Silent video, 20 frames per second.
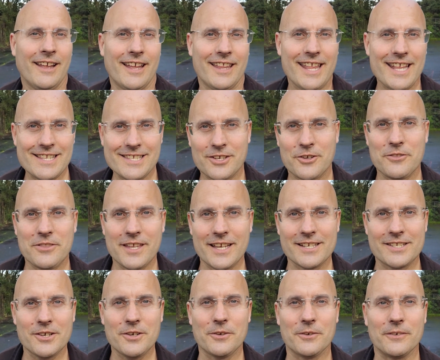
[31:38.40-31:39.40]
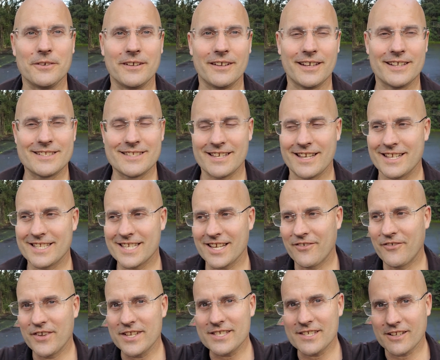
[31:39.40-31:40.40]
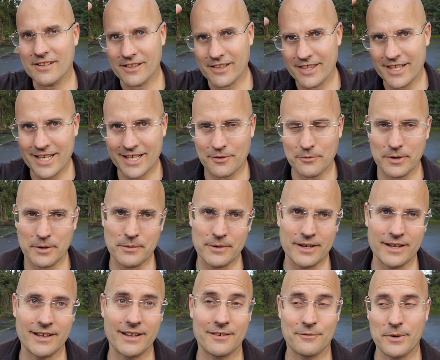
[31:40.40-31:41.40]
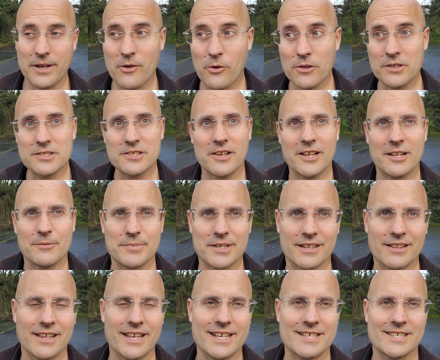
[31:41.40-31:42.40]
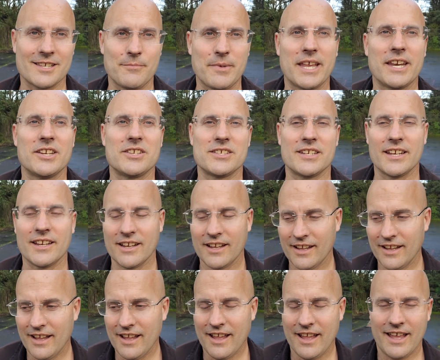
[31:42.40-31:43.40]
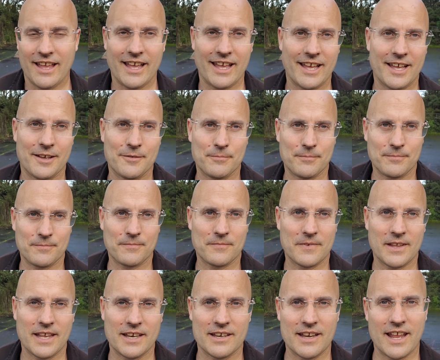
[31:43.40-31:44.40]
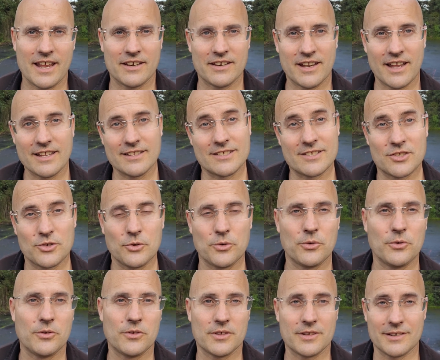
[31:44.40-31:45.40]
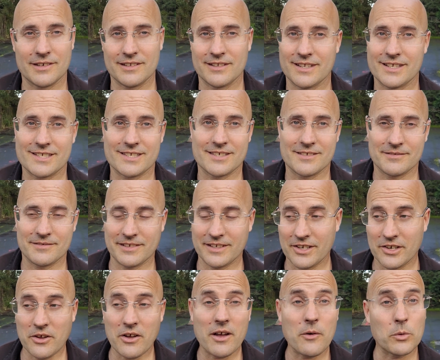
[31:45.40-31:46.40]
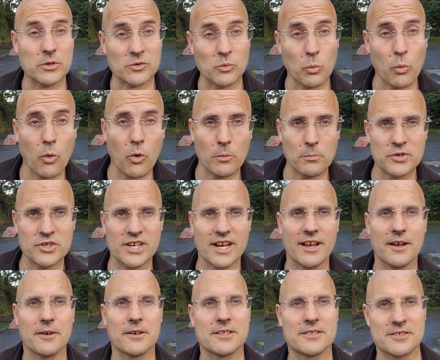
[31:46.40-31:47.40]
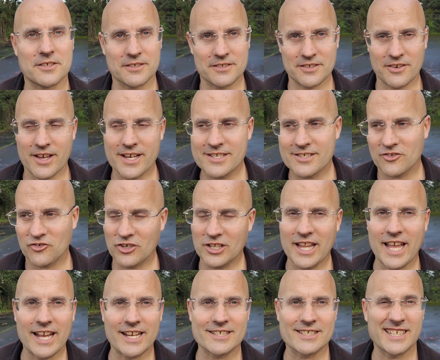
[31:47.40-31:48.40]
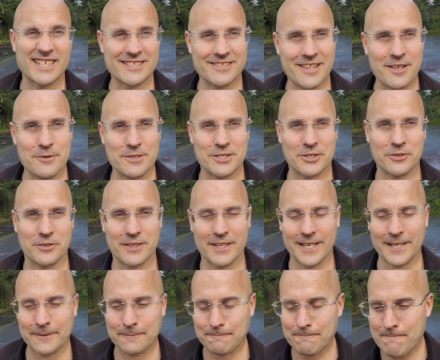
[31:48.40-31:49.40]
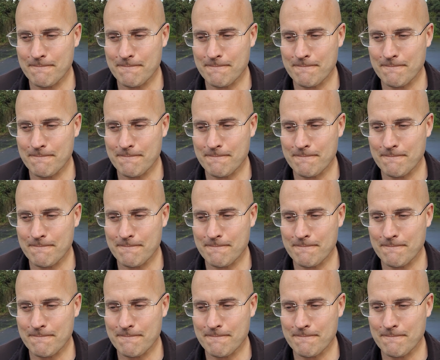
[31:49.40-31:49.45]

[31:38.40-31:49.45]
That's a good thing too. It's a physical thing where we also help to clear some energy and soothe. And this, you know, it was a warm shower, so nice and relaxing. So that was a good thing.